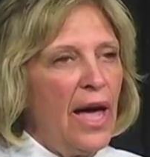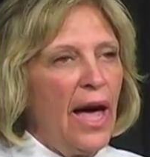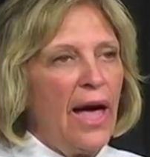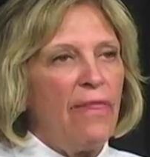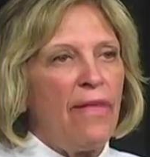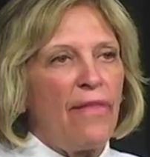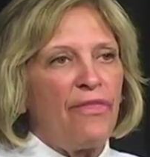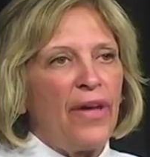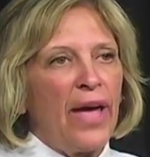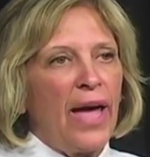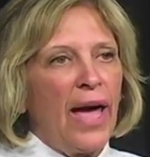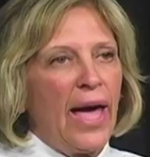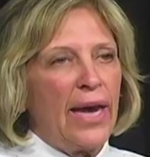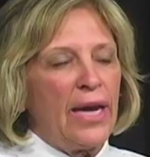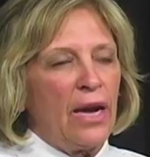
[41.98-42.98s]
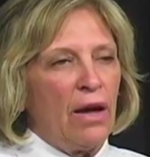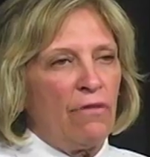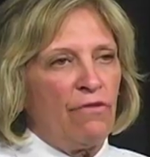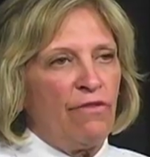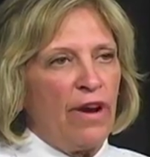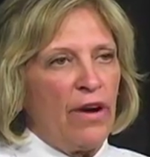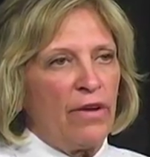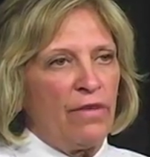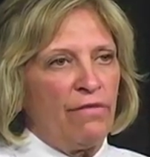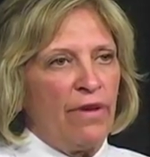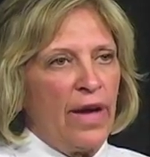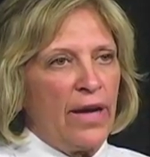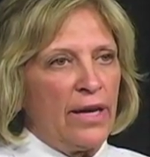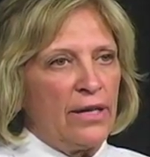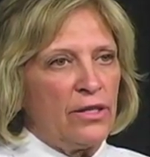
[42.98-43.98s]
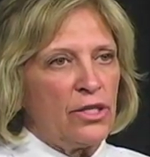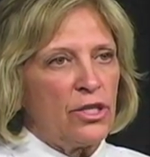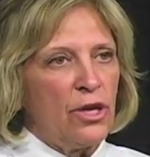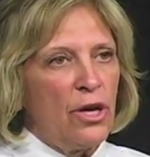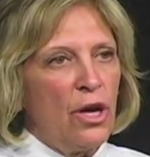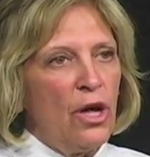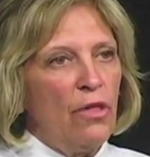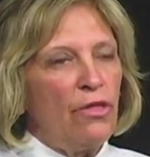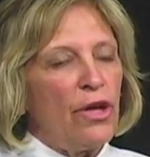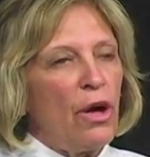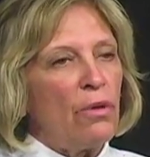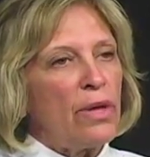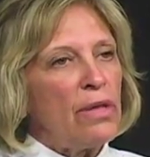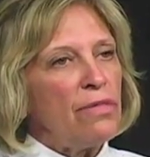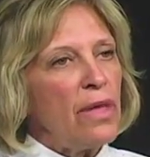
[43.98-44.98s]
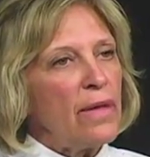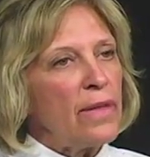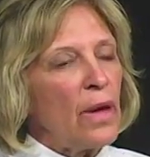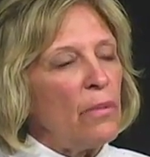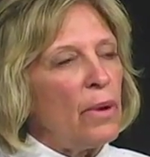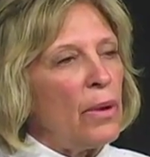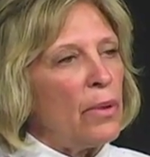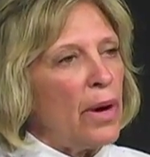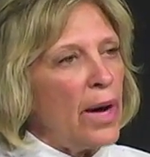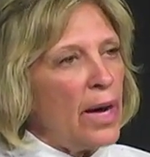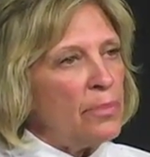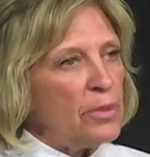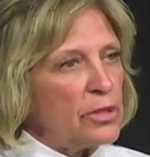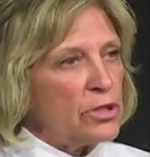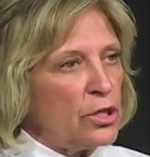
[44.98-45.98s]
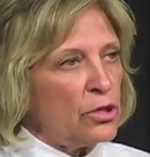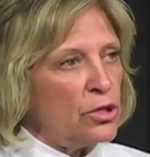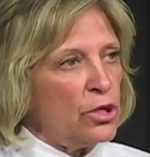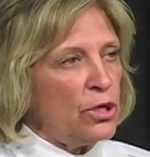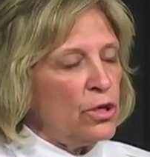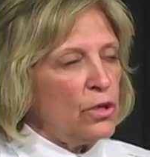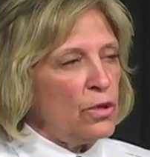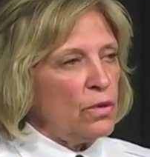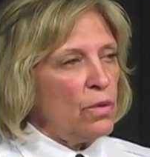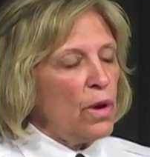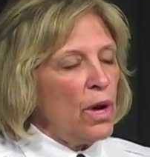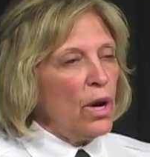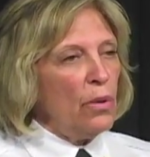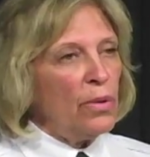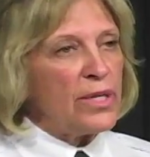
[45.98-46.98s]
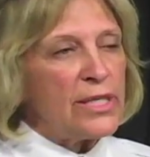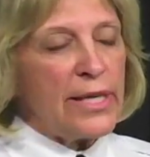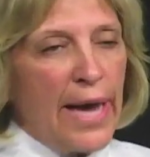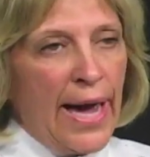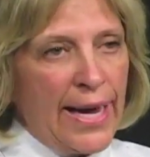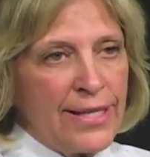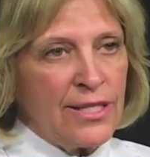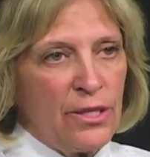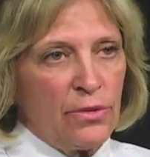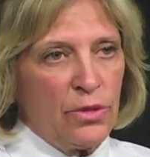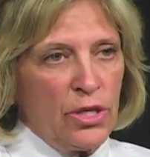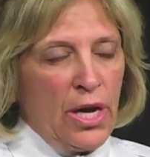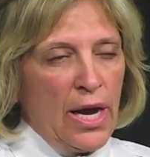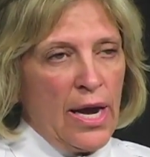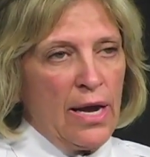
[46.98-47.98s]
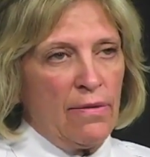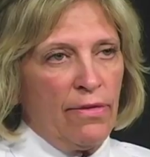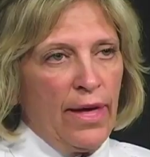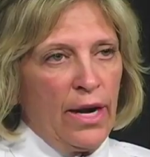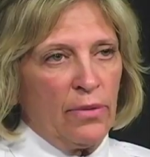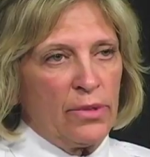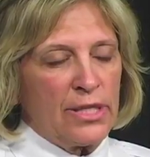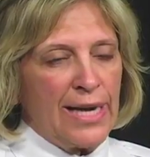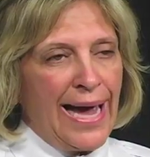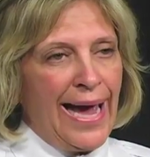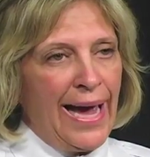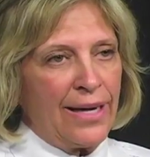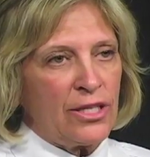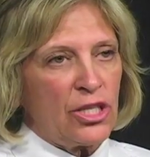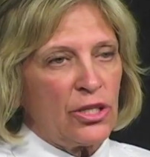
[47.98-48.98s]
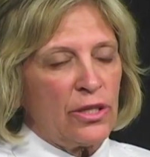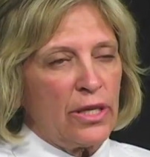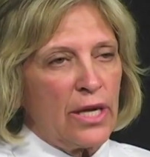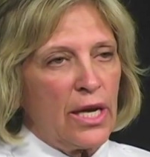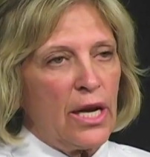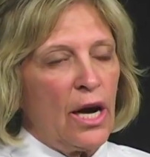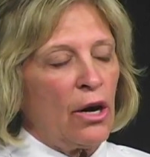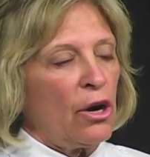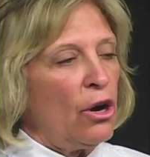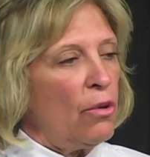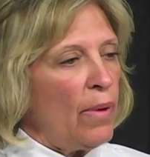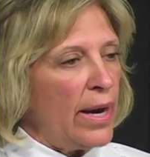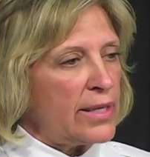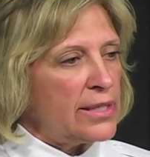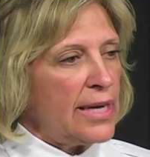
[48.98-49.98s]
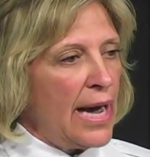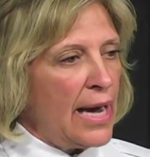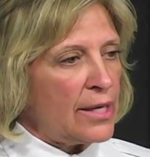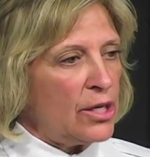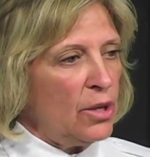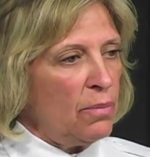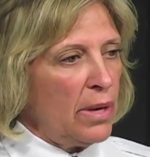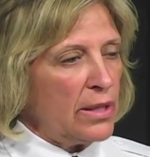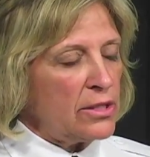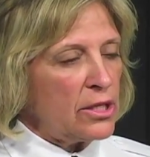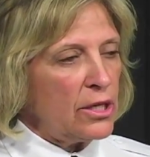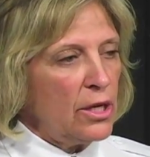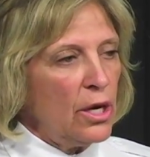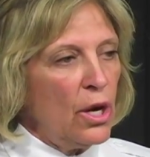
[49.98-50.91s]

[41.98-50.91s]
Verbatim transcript: and that they had an unfair advantage. The only thing that we were able to do was to ascertain that it was actually a correct document.